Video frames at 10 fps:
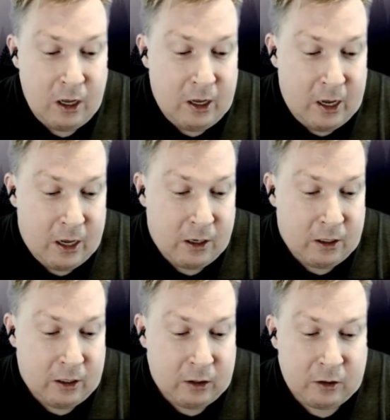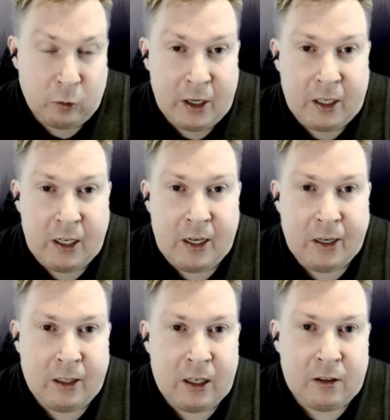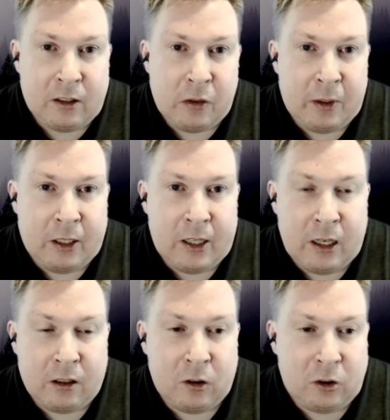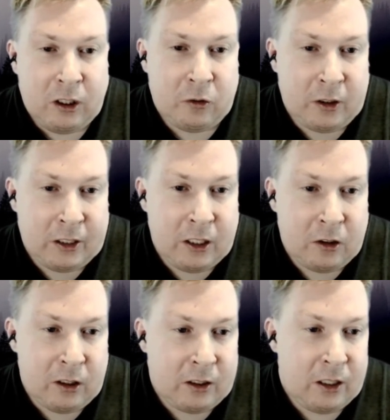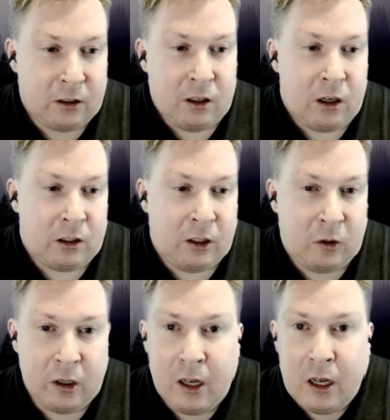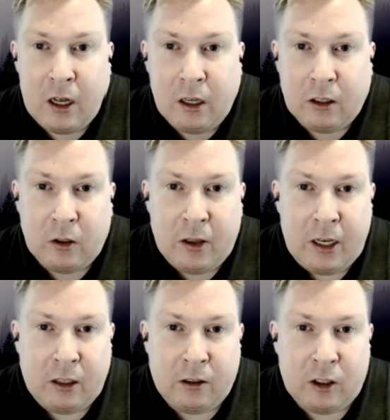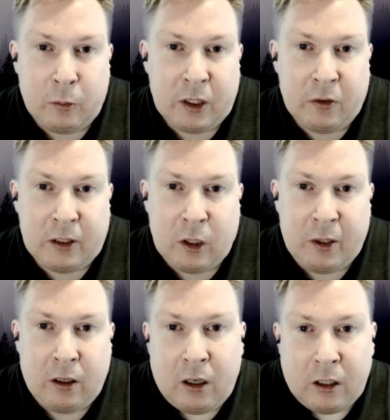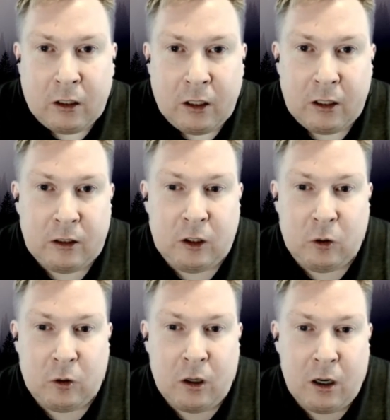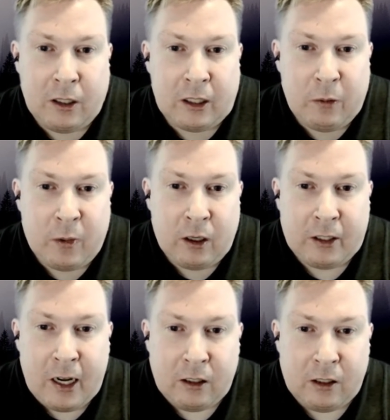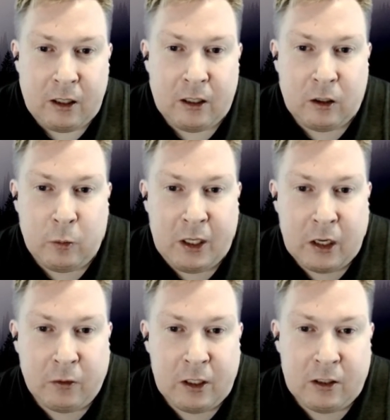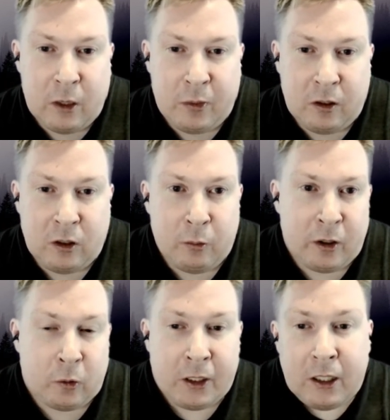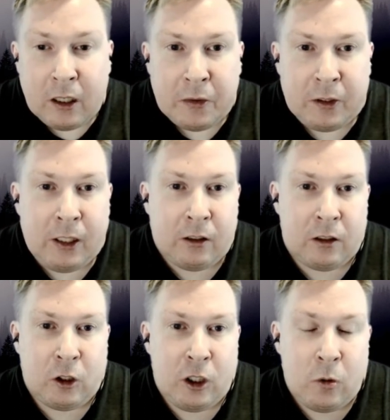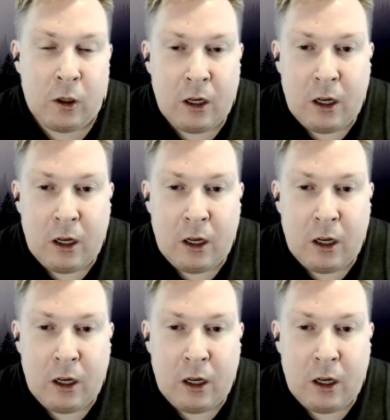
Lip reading: and Reiki healing, stuff like that. So she's really interesting to talk to. So thank her so much for coming on to Haunting Live podcast. We have reached episode number 3 of season 2.